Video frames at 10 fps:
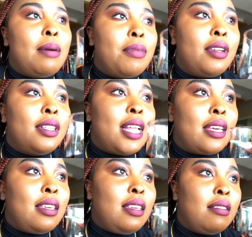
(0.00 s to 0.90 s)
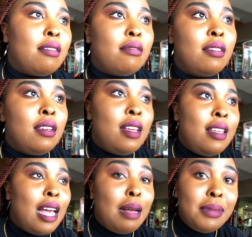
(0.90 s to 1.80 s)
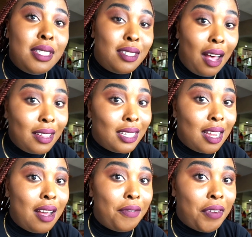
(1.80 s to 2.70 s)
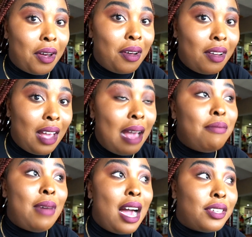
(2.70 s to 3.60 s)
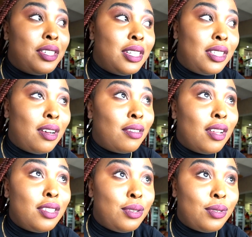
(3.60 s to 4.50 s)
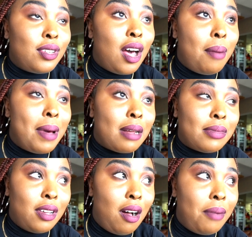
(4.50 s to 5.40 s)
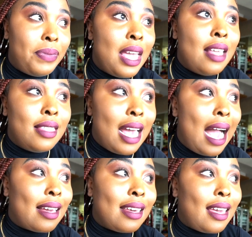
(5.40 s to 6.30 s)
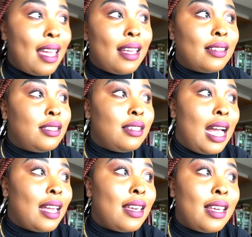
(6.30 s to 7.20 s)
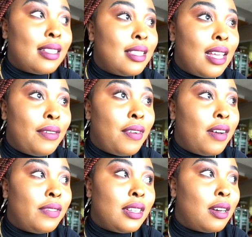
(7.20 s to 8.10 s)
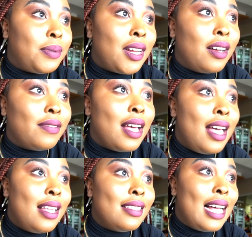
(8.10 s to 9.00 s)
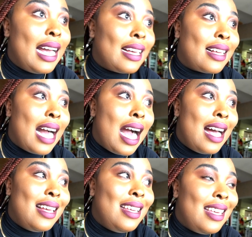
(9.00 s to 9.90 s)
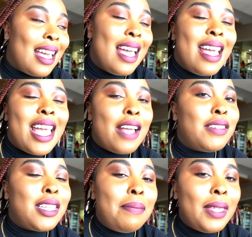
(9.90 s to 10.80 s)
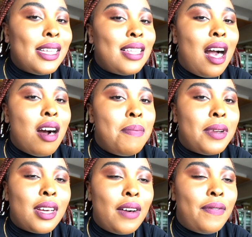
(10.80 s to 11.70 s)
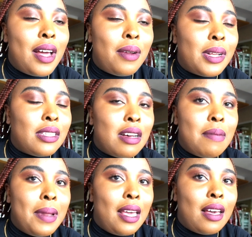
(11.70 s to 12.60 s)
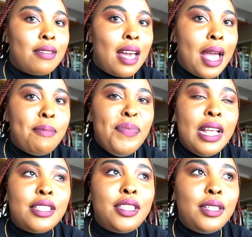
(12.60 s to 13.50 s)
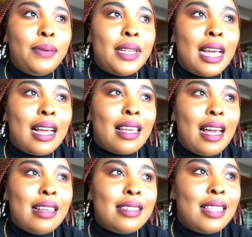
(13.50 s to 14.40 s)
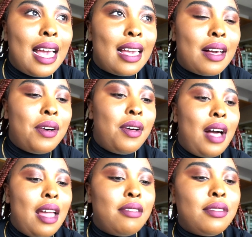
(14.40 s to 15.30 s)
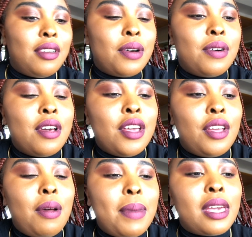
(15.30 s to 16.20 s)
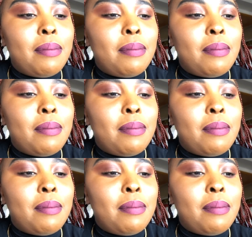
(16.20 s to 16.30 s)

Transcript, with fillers: I'm gonna, like, you know, I'm tall enough, y'all. I'm actually tall, not too tall, but I'm tall, that I can get I can get stuff off the top shelf. Like, I, if something is not opening, I'll find a way to open it, okay? So when a guy is like, oh, I don't know, you don't make